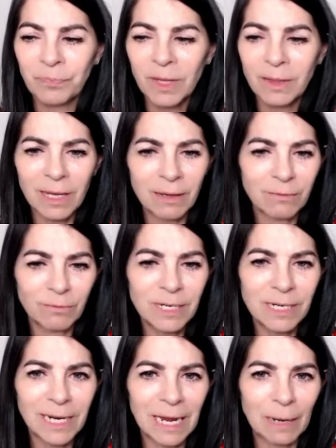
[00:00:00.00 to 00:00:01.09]
that
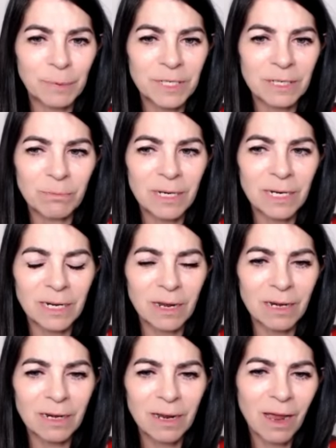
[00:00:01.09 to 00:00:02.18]
really happened to me, and
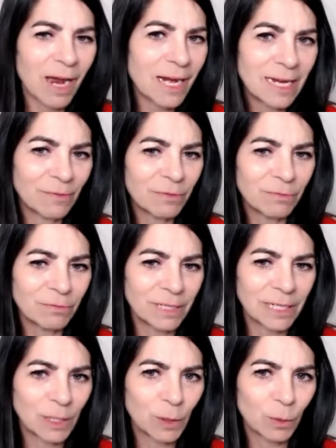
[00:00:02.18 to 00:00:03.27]
I never
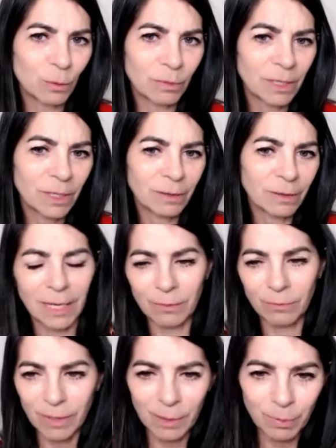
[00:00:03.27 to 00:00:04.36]
really called that
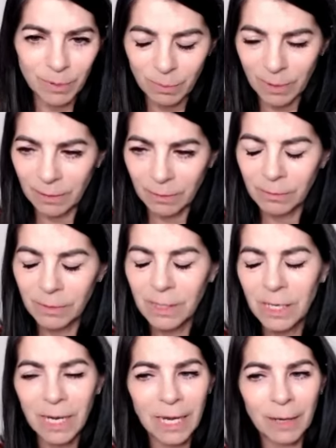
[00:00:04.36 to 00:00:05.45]
rape as well.
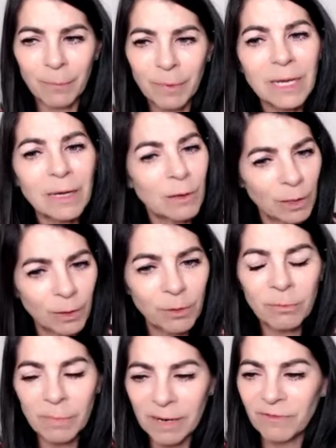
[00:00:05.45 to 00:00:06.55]
But yeah, a lot of
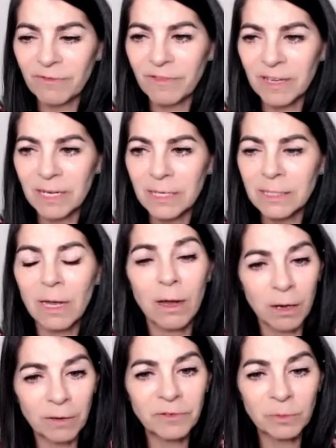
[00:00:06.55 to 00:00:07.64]
my fears
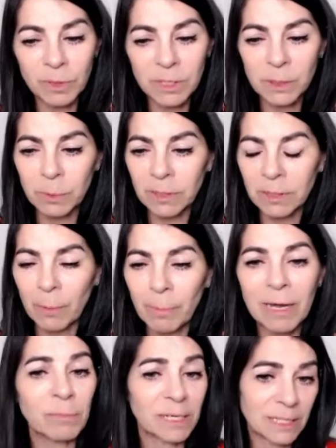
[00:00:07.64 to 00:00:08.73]
afterwards were
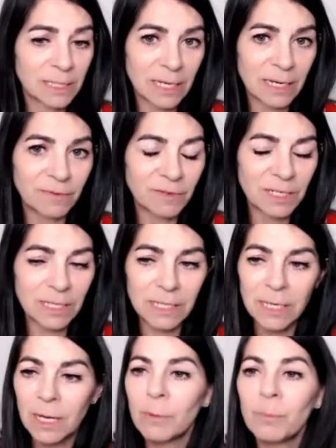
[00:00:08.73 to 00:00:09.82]
about my safety,
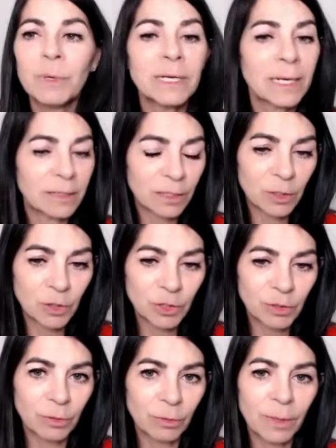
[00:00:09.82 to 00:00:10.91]
being out of
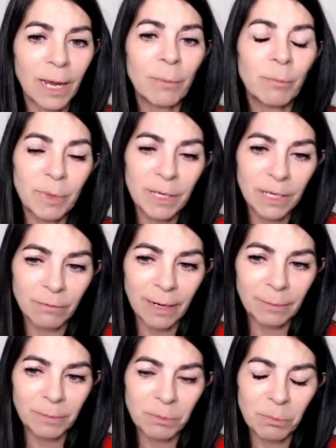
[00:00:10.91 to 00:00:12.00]
control and being
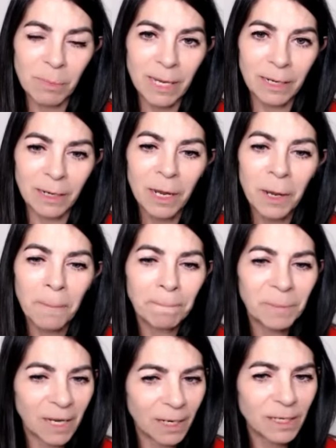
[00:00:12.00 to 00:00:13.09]
around men.
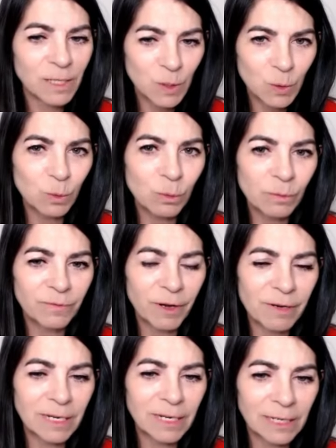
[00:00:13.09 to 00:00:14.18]
And I saw
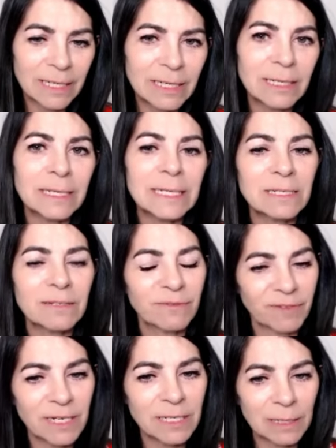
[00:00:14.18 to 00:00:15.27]
very clearly these
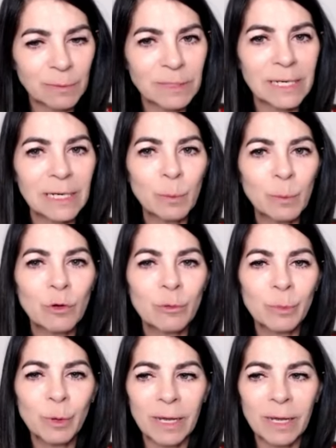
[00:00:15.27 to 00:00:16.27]
fears. I was getting more and more